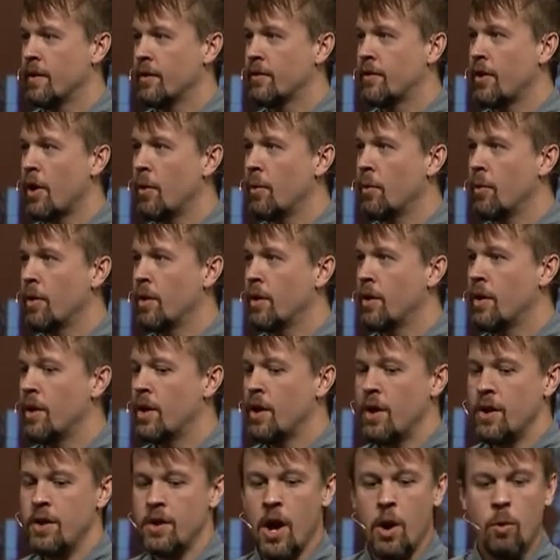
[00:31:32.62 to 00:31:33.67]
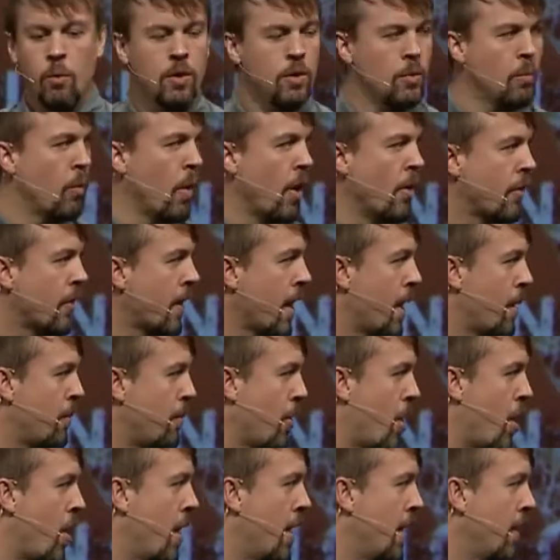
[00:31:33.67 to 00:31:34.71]
So no one woke
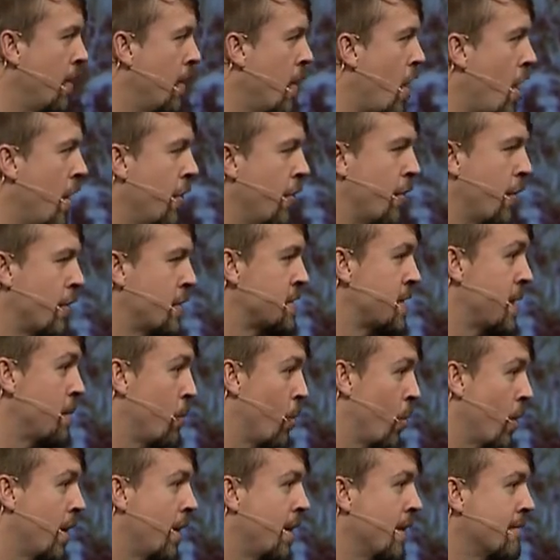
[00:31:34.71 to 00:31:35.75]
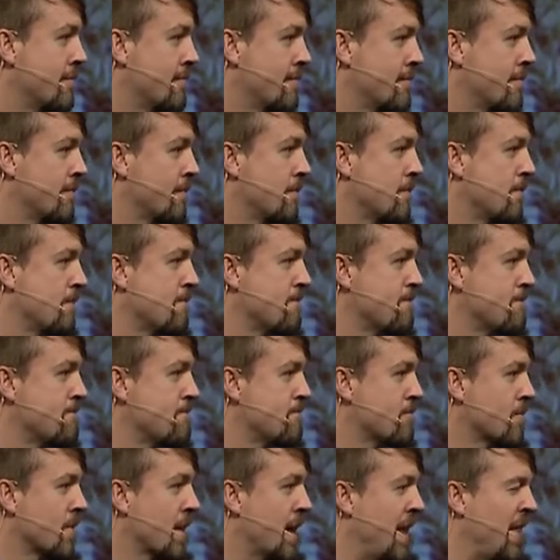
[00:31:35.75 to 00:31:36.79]
up on, on Thursday morning
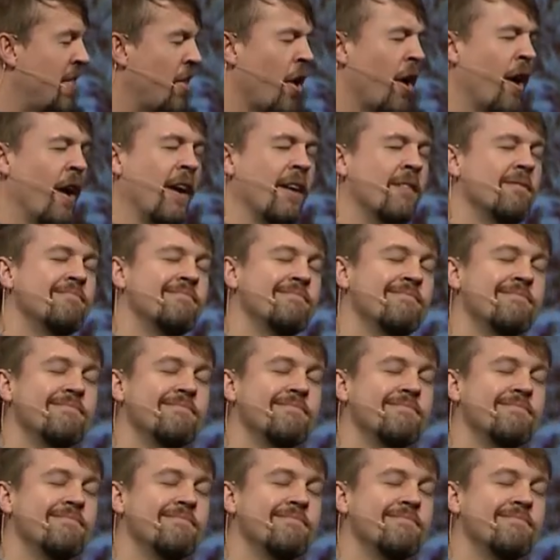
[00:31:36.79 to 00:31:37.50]
and thought,